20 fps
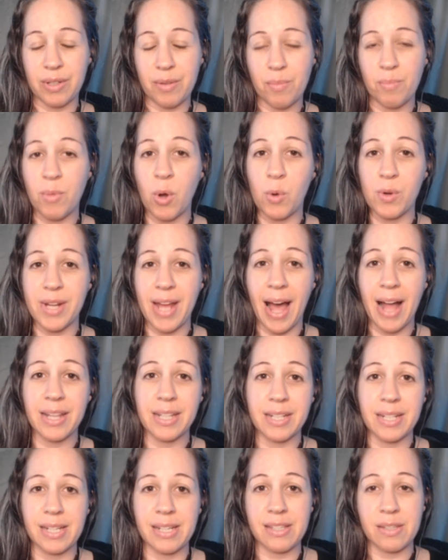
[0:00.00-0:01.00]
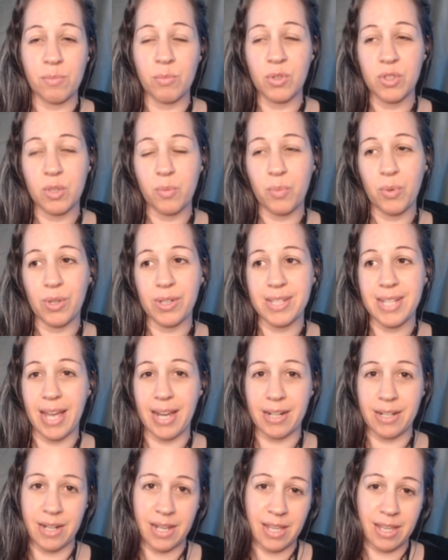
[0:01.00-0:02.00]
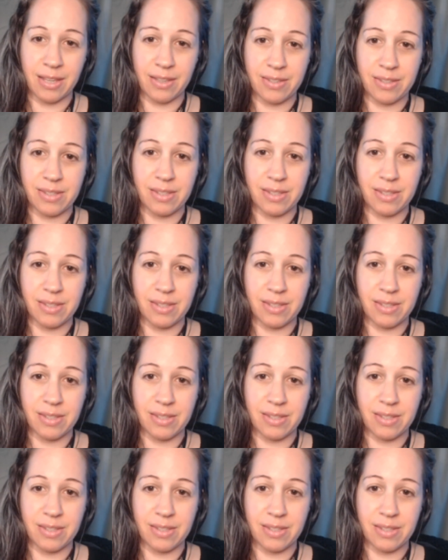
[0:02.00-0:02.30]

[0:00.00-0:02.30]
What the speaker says: modalities, multiple techniques,